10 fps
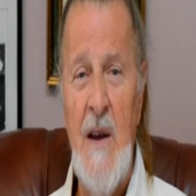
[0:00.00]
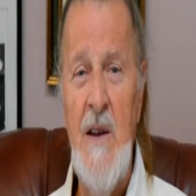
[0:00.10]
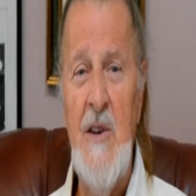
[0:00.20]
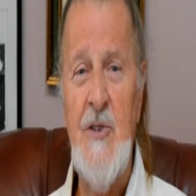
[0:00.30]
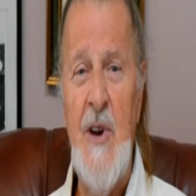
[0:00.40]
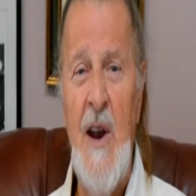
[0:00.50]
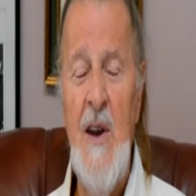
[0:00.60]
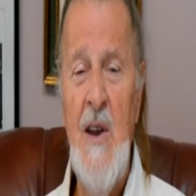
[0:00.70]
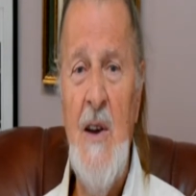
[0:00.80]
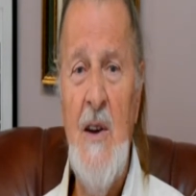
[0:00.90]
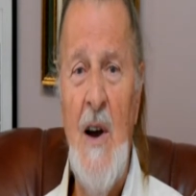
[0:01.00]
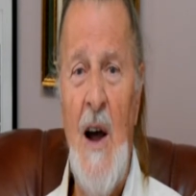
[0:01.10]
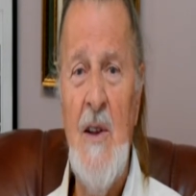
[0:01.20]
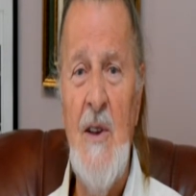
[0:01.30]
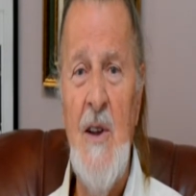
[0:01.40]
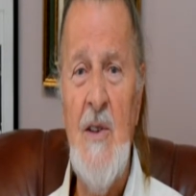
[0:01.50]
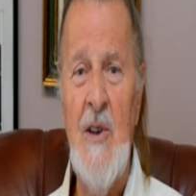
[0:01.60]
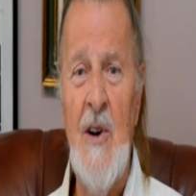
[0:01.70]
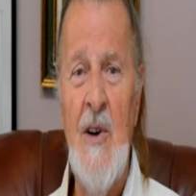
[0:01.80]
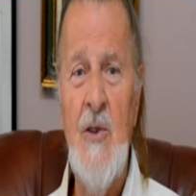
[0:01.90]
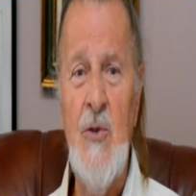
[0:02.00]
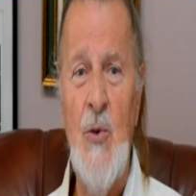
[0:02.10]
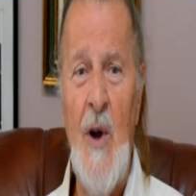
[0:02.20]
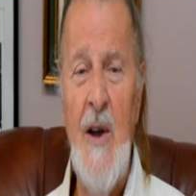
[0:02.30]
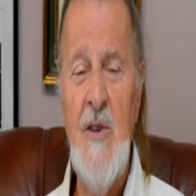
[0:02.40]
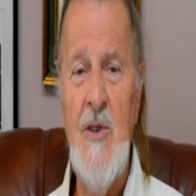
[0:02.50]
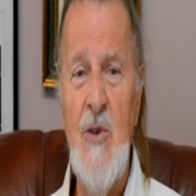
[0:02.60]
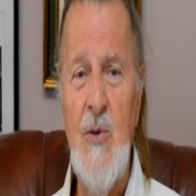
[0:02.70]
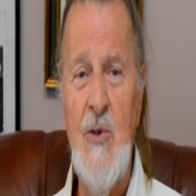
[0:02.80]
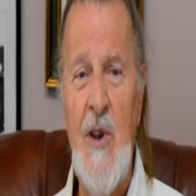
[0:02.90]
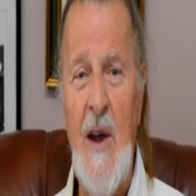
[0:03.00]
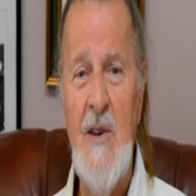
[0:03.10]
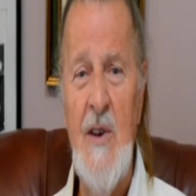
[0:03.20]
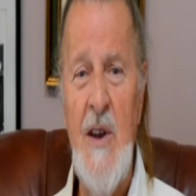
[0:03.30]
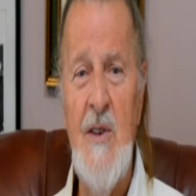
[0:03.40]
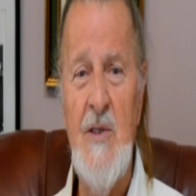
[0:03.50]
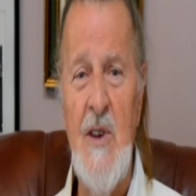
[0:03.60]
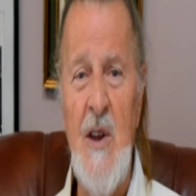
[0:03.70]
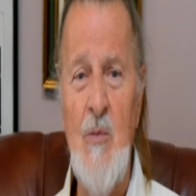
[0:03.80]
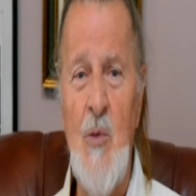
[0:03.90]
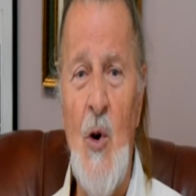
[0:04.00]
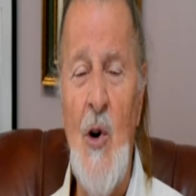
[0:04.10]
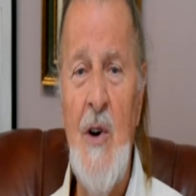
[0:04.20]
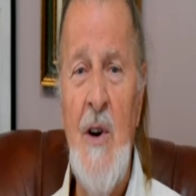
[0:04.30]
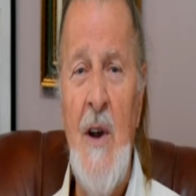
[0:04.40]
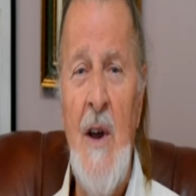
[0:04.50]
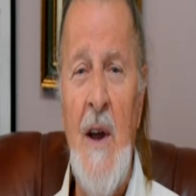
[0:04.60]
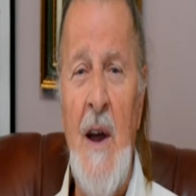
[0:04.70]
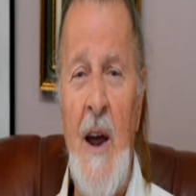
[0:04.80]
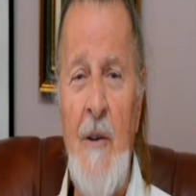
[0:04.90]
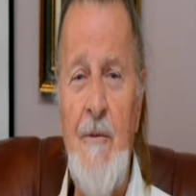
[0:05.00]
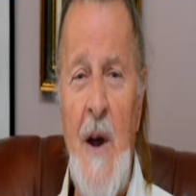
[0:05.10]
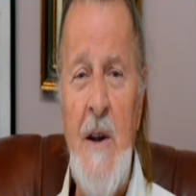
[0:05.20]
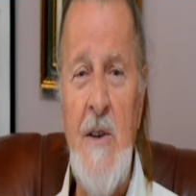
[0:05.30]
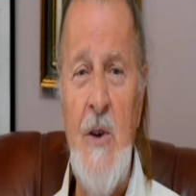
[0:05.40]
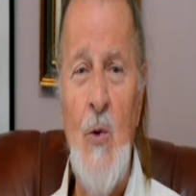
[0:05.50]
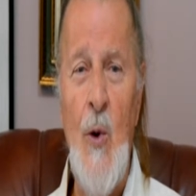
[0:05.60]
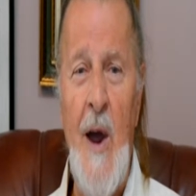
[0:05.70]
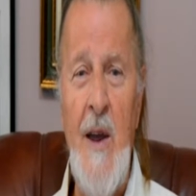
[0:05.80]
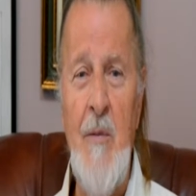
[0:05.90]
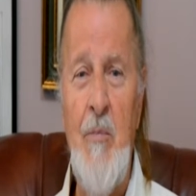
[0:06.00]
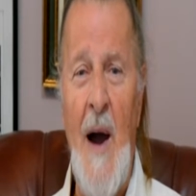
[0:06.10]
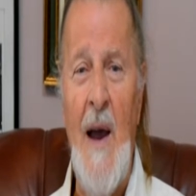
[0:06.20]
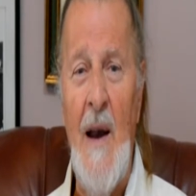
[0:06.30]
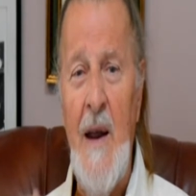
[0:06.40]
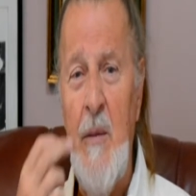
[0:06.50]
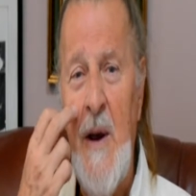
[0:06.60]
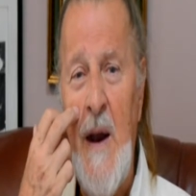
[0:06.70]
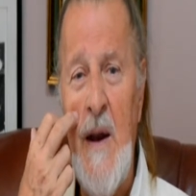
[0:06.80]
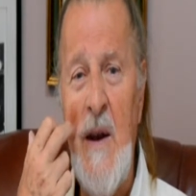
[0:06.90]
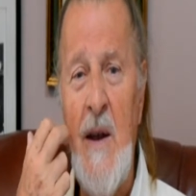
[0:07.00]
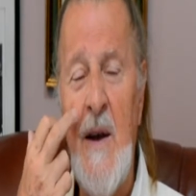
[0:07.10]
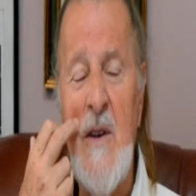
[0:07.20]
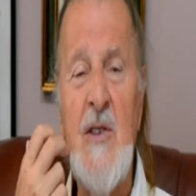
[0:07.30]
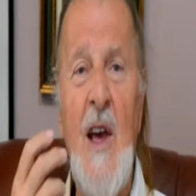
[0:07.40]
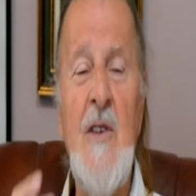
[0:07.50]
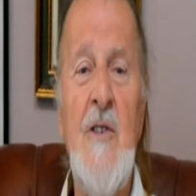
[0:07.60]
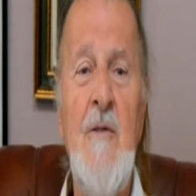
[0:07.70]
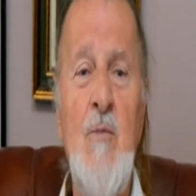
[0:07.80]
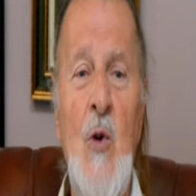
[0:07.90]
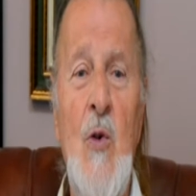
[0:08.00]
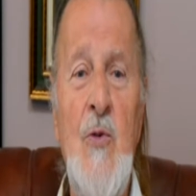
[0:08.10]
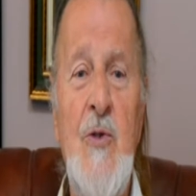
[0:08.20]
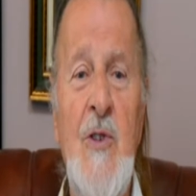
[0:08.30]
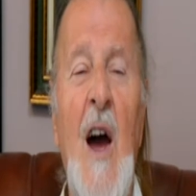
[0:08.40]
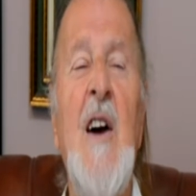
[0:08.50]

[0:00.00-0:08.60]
In training, athletes learn to execute techniques in more effective way by eliminating excessive moves,